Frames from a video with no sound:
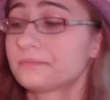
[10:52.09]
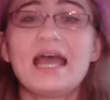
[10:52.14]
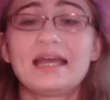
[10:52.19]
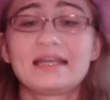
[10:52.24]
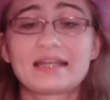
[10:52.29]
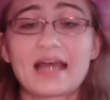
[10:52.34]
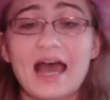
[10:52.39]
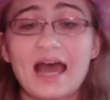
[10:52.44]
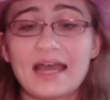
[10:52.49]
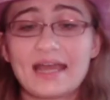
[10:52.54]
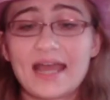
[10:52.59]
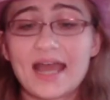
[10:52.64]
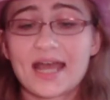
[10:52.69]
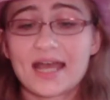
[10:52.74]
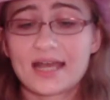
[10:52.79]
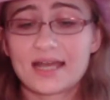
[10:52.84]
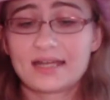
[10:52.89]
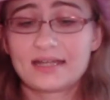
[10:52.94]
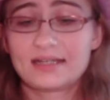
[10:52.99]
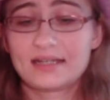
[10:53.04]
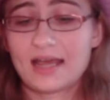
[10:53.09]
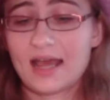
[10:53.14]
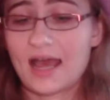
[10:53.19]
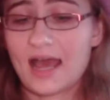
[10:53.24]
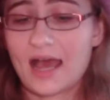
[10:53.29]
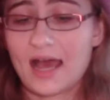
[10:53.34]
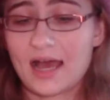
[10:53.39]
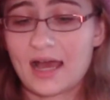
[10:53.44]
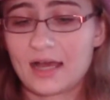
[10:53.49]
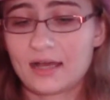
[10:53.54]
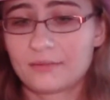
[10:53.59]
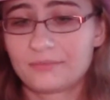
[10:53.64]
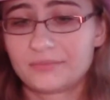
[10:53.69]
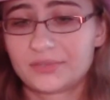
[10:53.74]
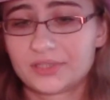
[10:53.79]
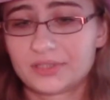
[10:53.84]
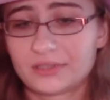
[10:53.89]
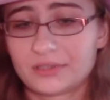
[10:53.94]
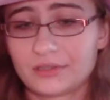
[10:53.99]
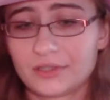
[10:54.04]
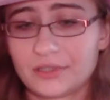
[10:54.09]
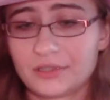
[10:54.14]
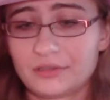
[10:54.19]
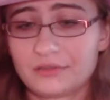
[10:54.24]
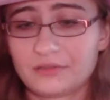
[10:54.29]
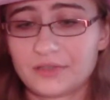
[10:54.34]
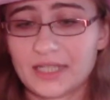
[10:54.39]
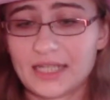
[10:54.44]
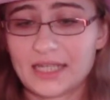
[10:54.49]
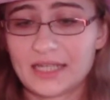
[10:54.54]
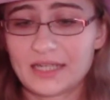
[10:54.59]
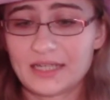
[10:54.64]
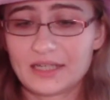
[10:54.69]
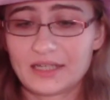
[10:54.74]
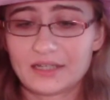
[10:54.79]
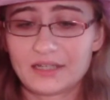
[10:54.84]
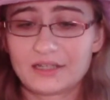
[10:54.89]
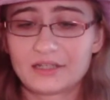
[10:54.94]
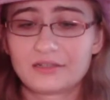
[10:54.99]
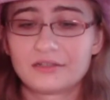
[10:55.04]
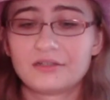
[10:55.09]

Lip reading: And I had absolutely